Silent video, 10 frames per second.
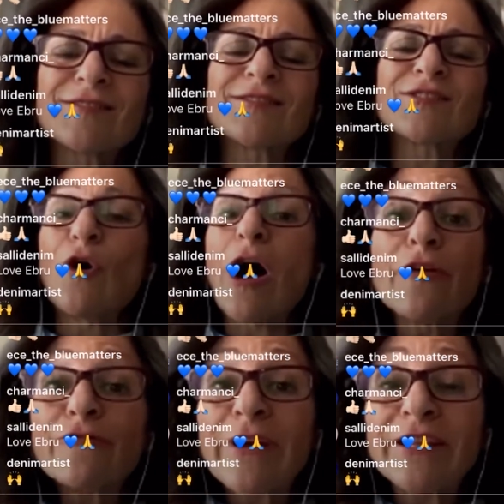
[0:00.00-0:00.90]
So our
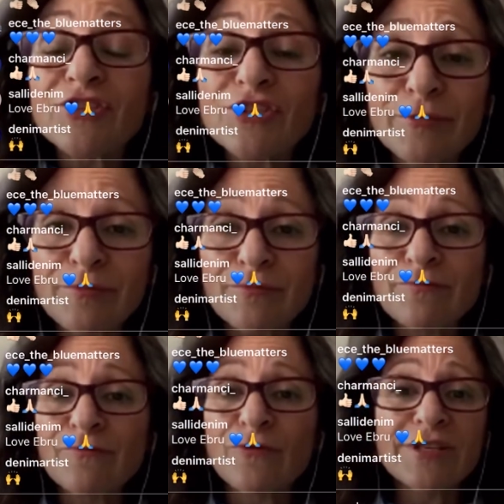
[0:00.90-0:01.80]
friendship, for
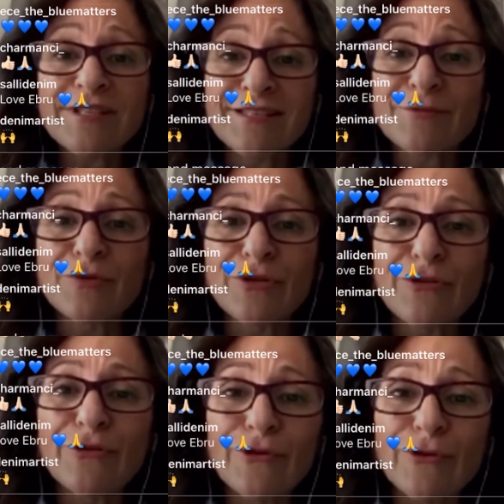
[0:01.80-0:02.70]
instance, with
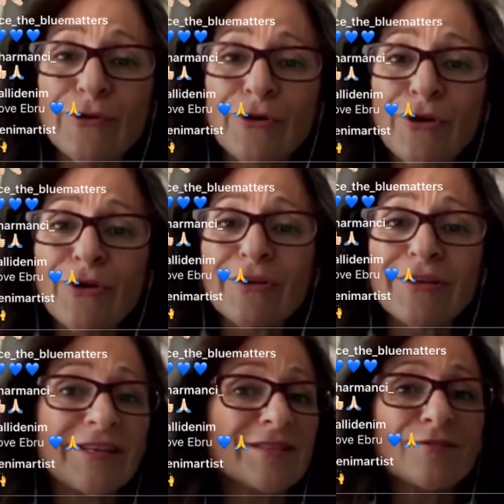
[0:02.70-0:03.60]
you is
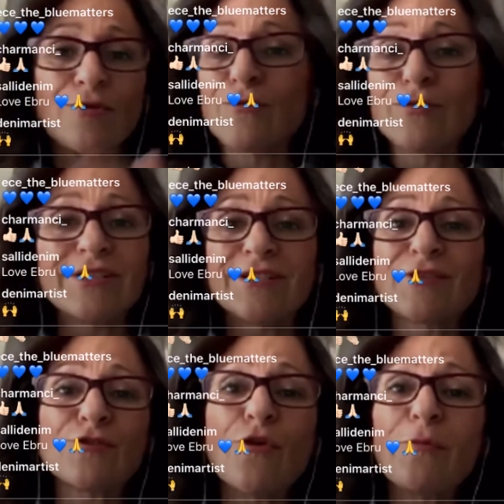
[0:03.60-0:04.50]
over the so
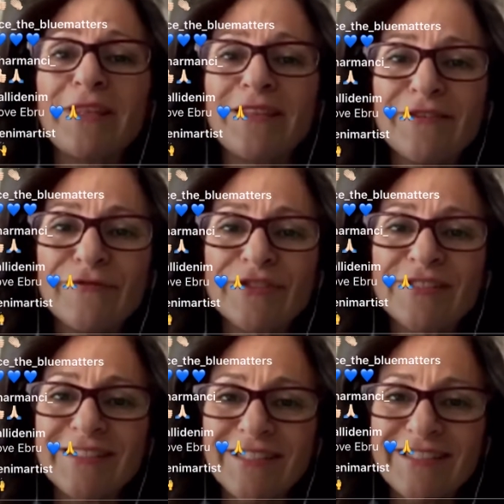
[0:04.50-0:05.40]
many different
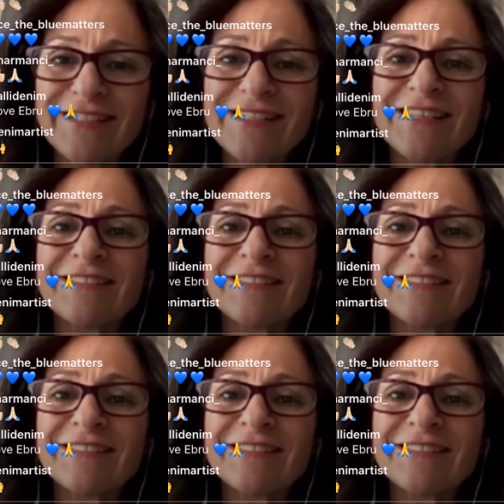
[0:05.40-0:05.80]
years, and